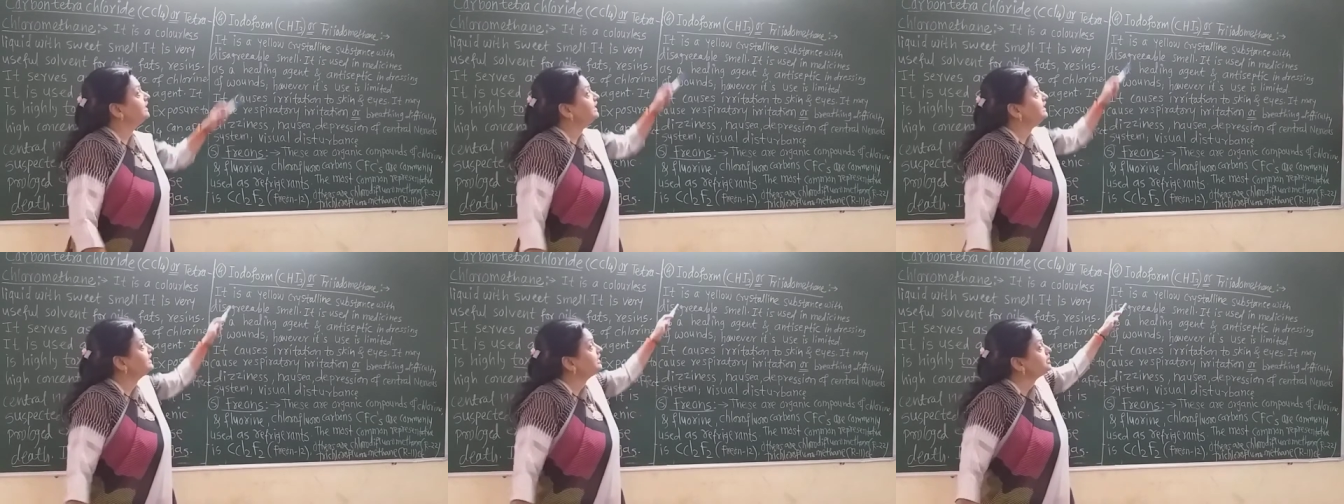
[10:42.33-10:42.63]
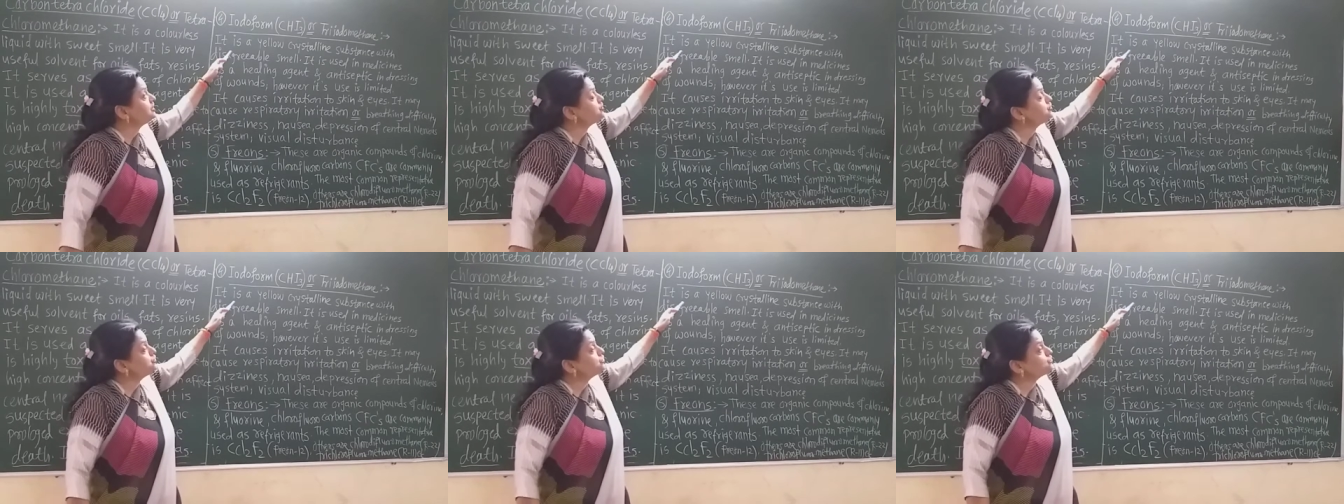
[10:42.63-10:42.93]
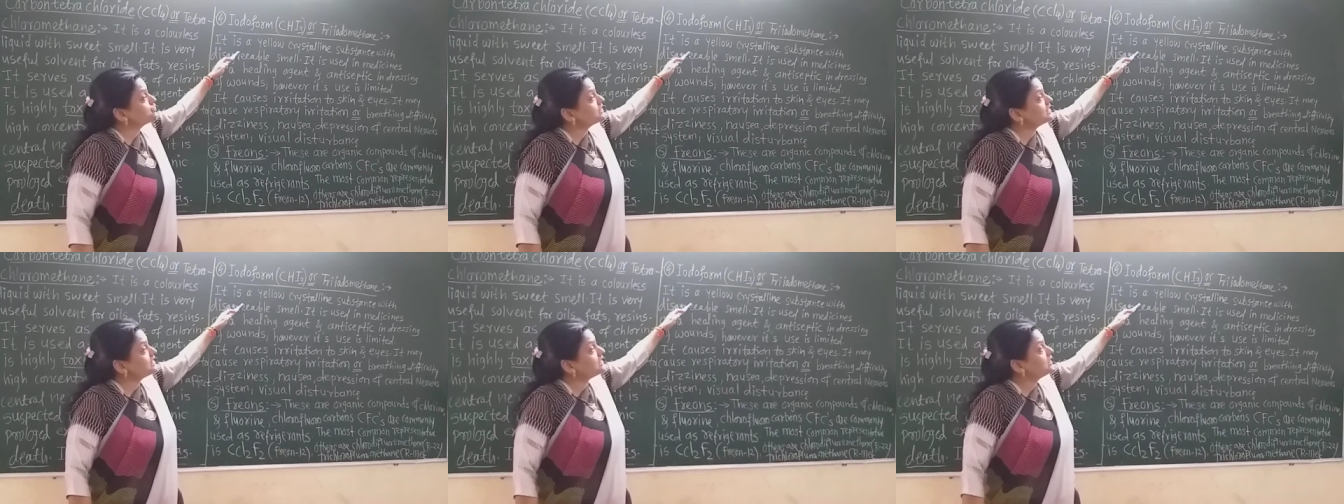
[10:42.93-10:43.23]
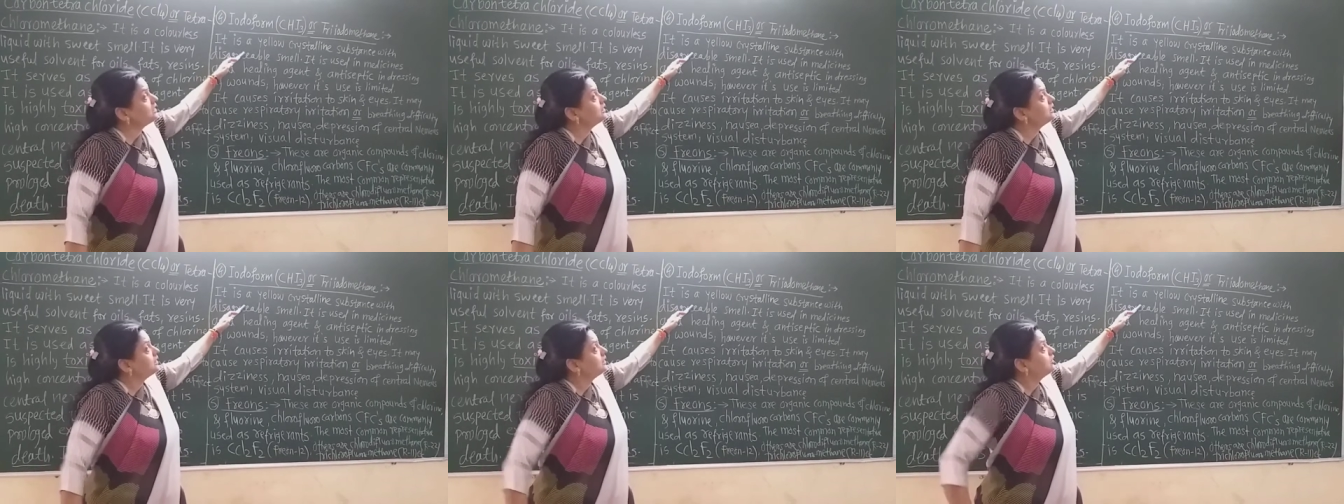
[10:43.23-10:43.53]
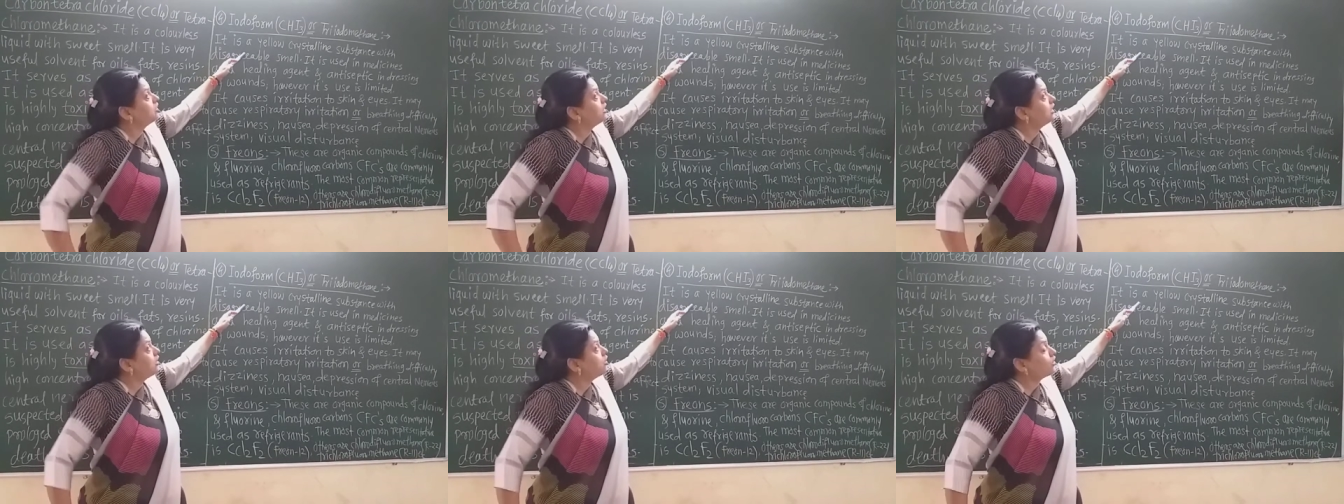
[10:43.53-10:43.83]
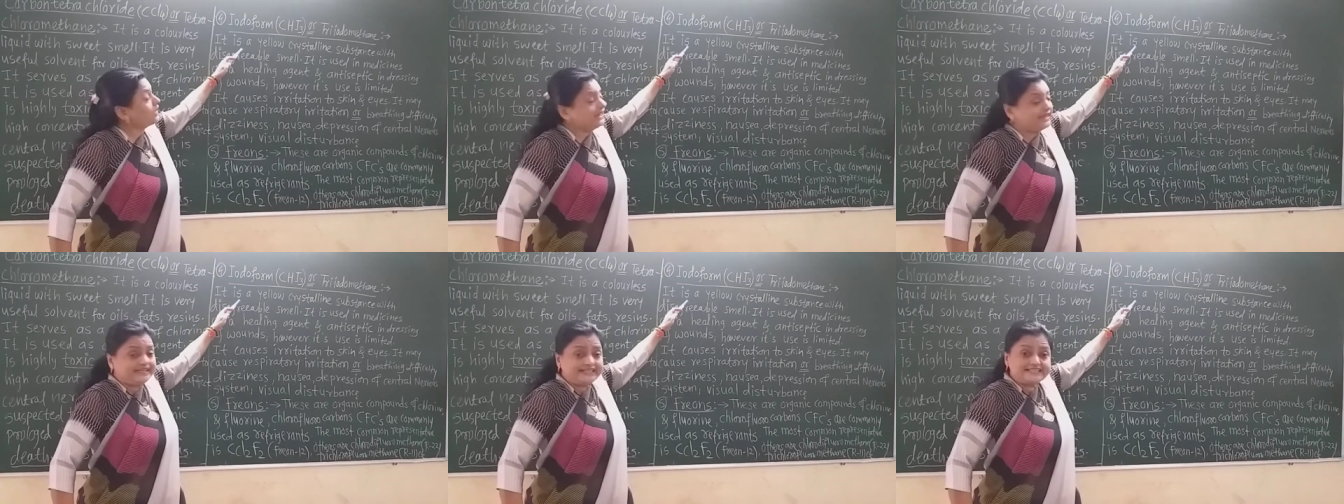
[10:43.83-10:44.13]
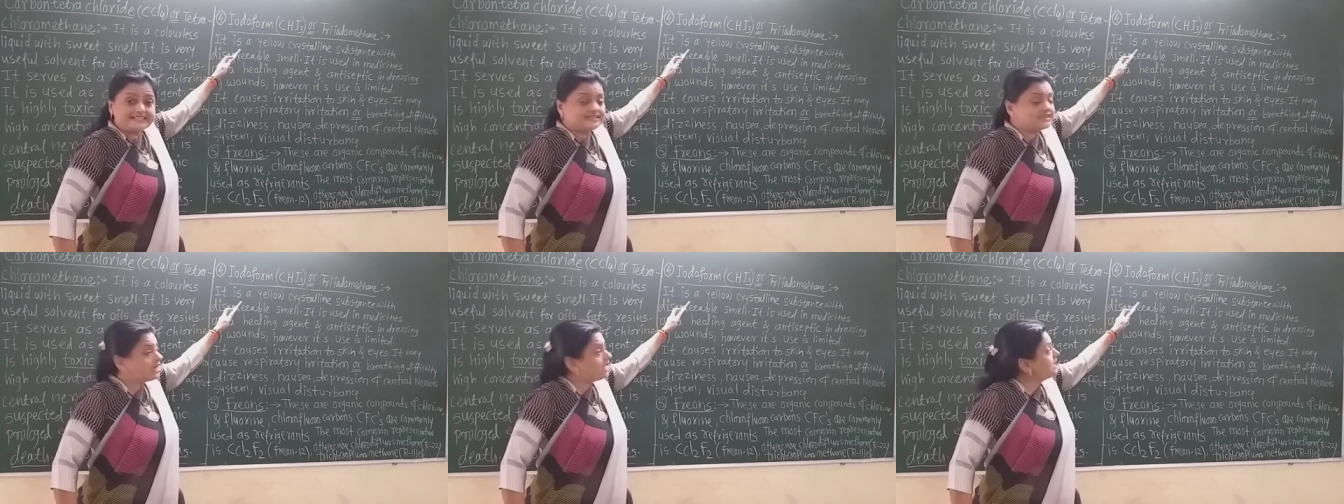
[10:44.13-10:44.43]
it is used or it
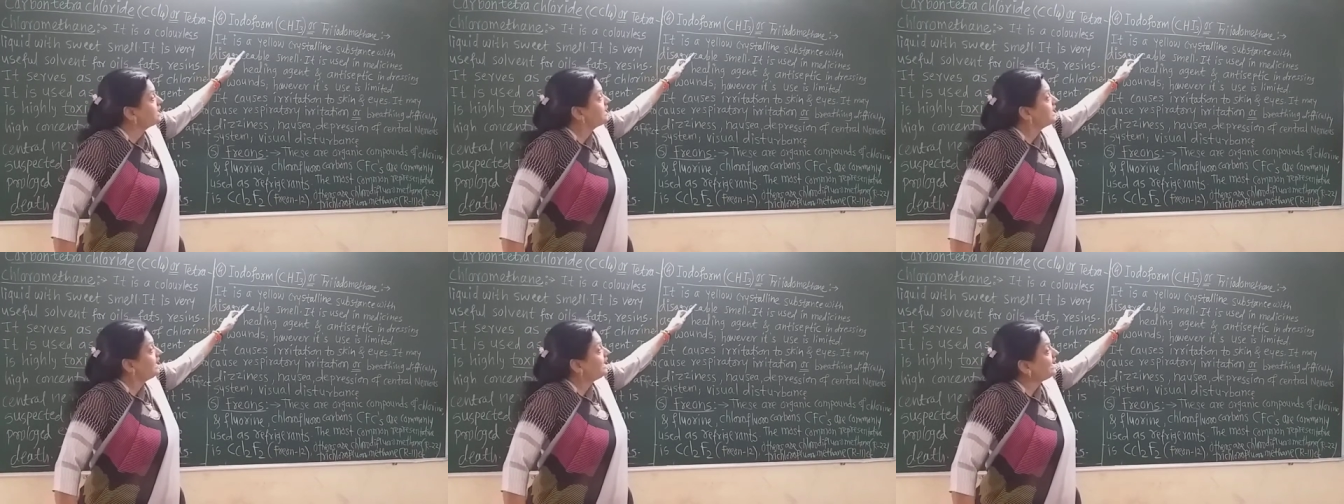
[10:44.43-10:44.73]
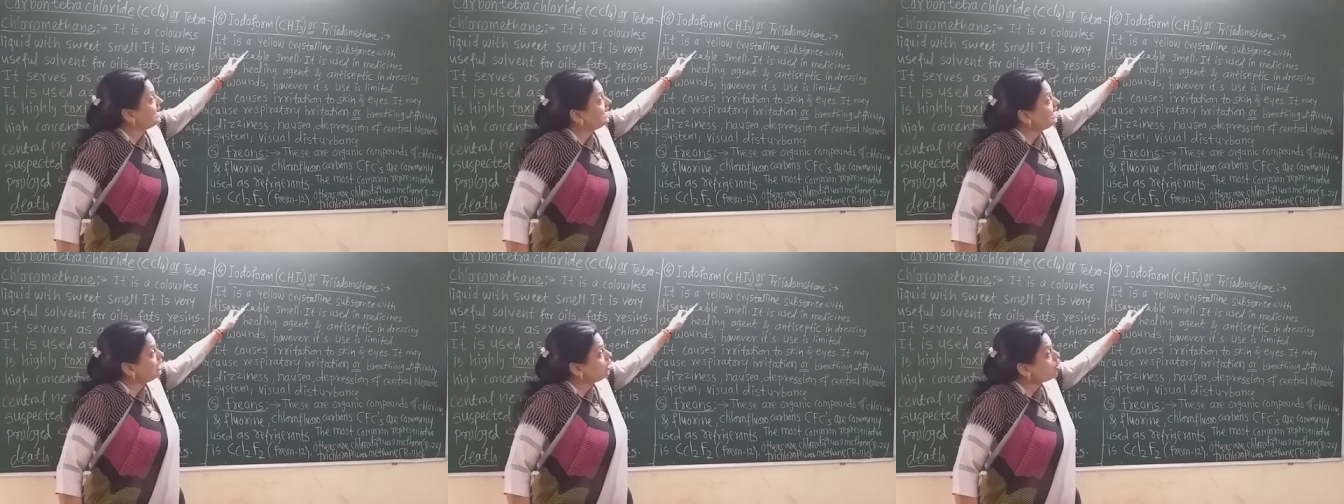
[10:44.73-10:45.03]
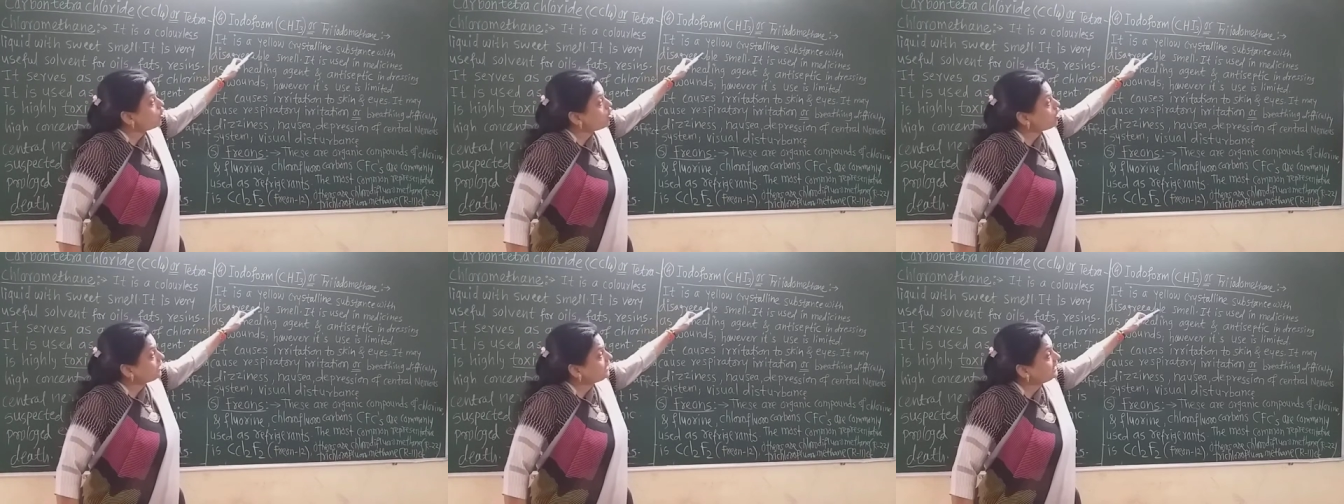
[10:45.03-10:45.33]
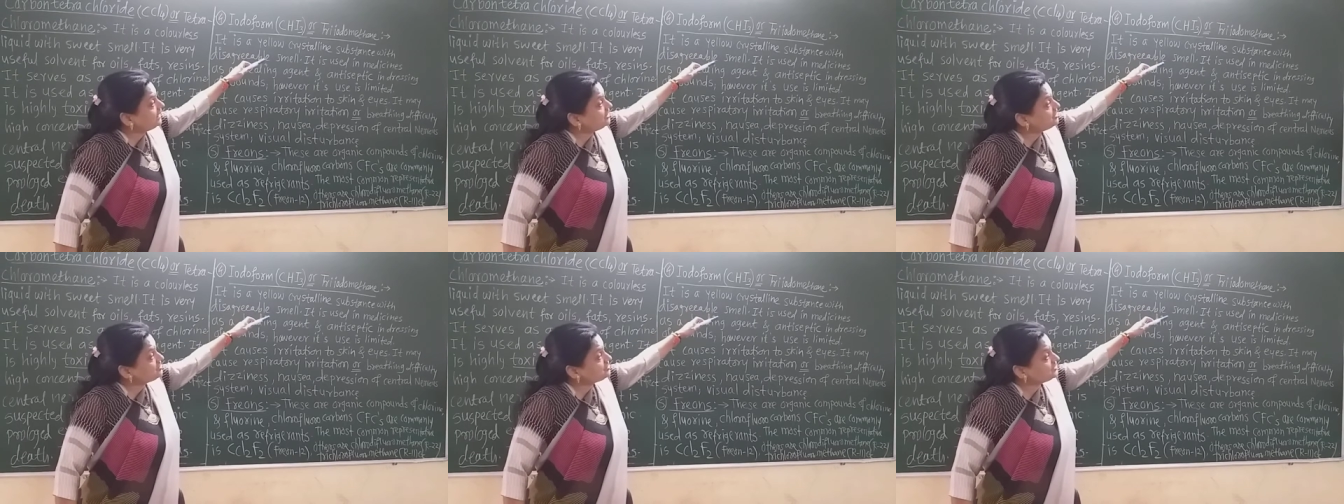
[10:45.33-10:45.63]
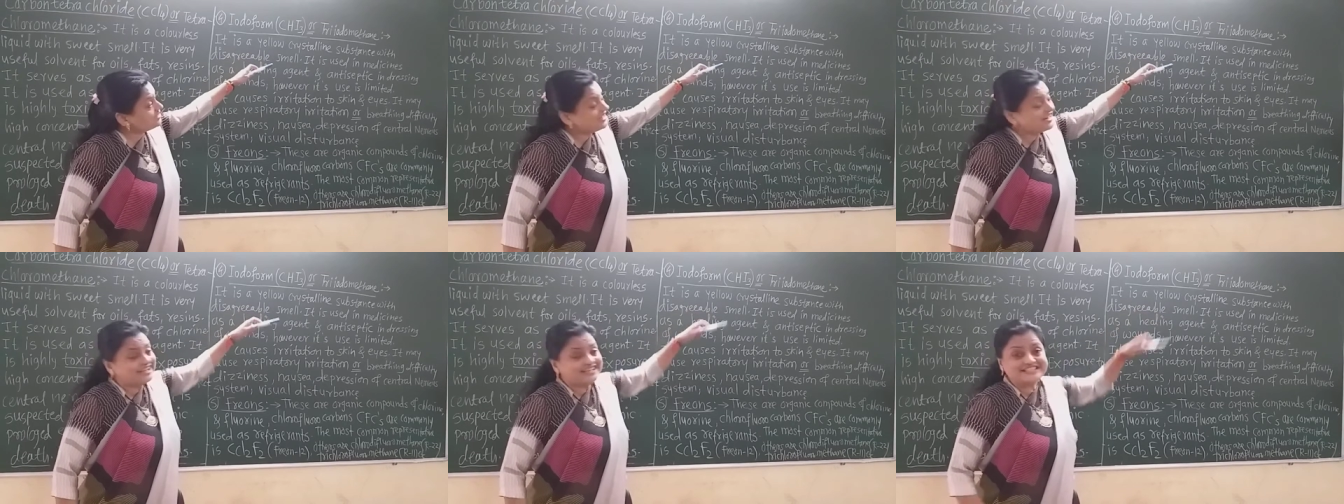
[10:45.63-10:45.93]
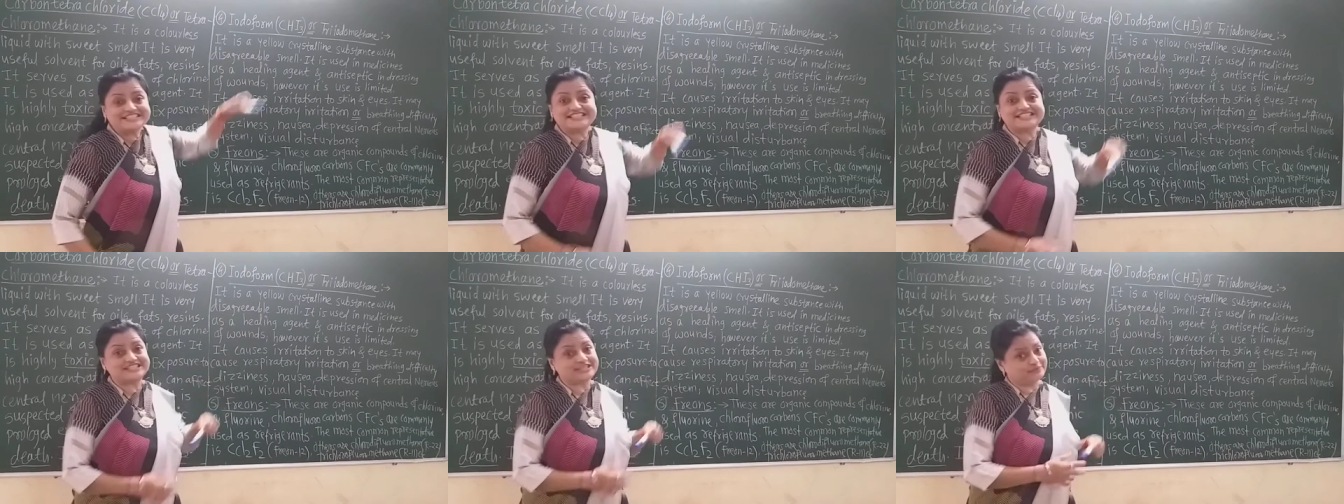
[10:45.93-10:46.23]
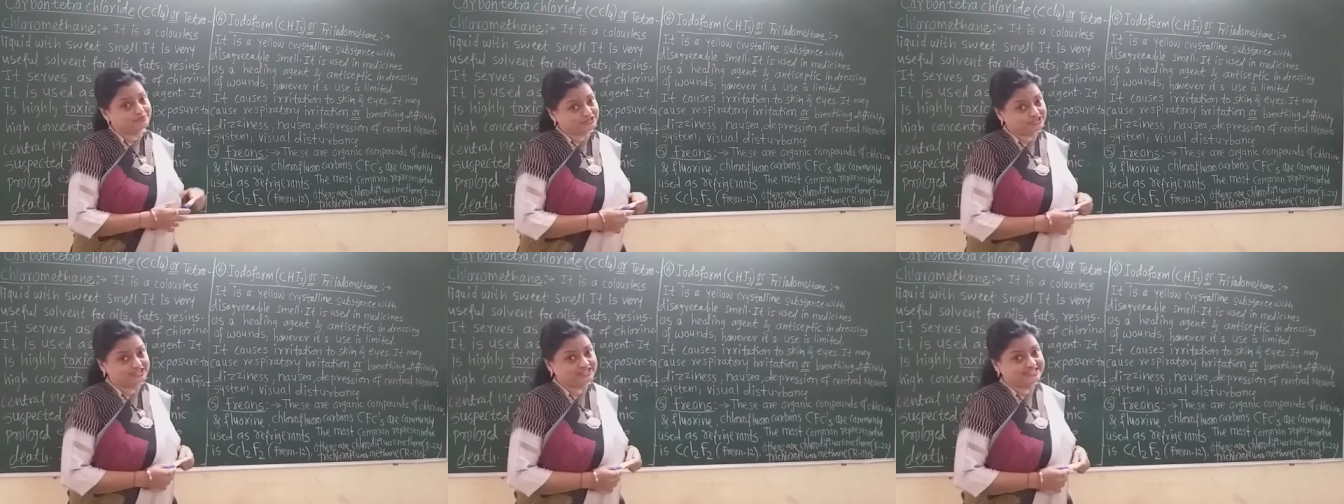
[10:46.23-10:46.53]
is the yellow crystalline
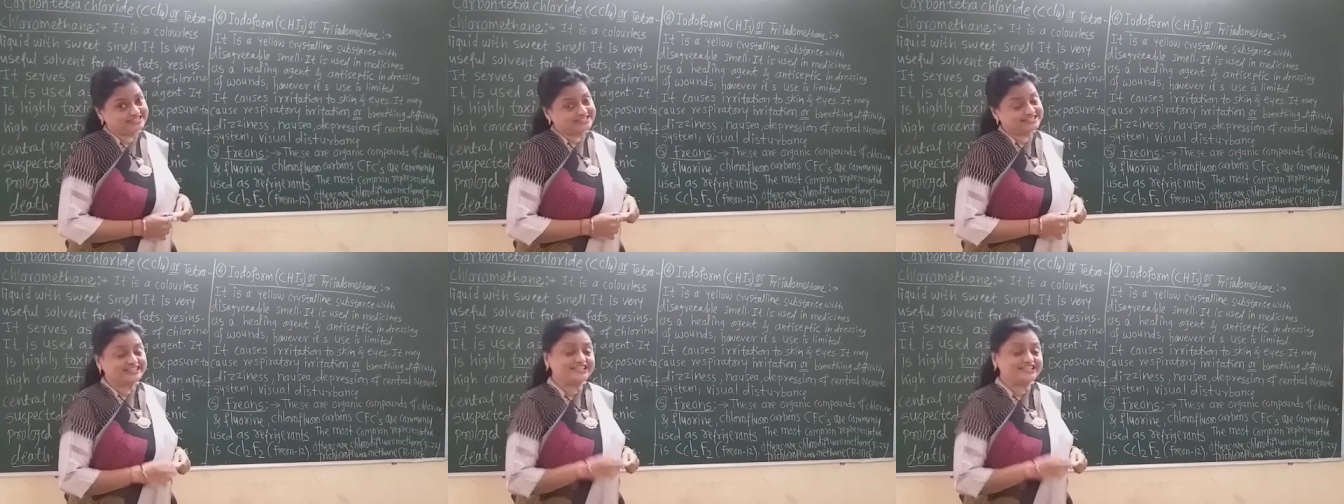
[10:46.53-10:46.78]
substance.